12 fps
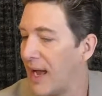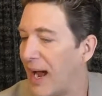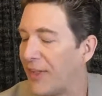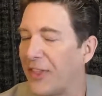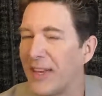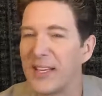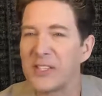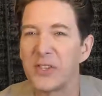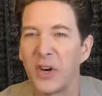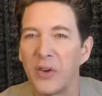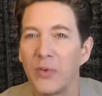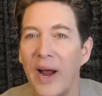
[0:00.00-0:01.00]
I think I
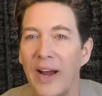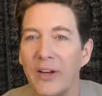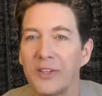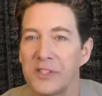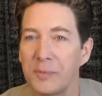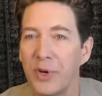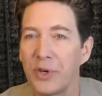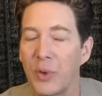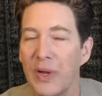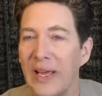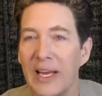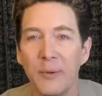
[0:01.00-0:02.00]
started writing on spiritual
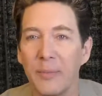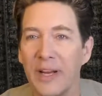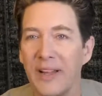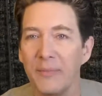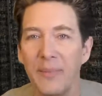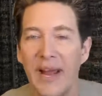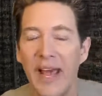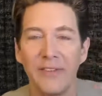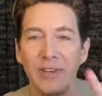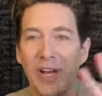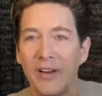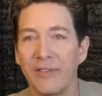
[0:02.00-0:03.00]
healing, but I
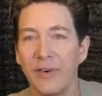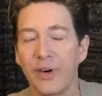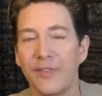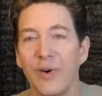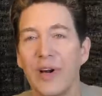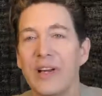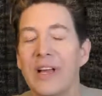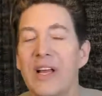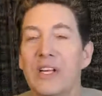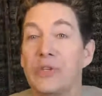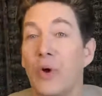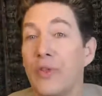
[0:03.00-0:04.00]
haven't gotten very far.
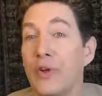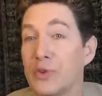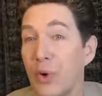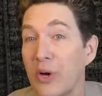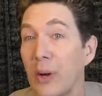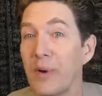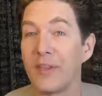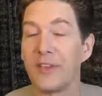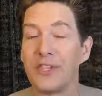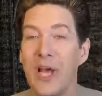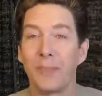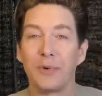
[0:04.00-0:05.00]
So those are a couple of the
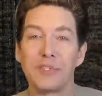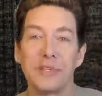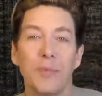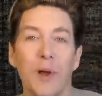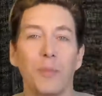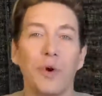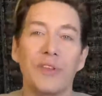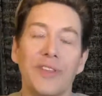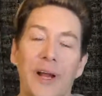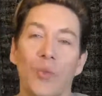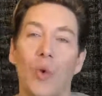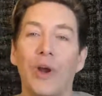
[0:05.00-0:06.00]
chapters in my book
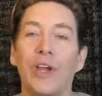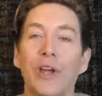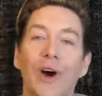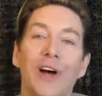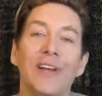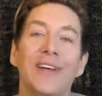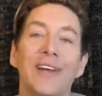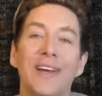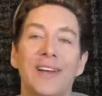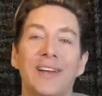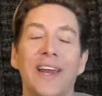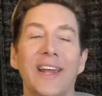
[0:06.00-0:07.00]
that I'm working on,
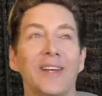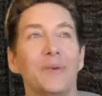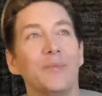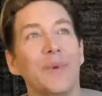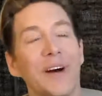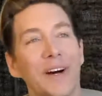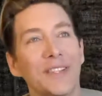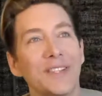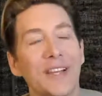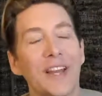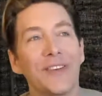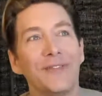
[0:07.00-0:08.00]
getting them
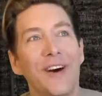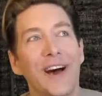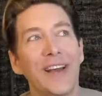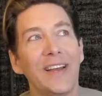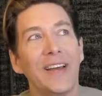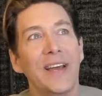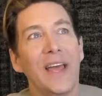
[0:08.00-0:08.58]
solidified.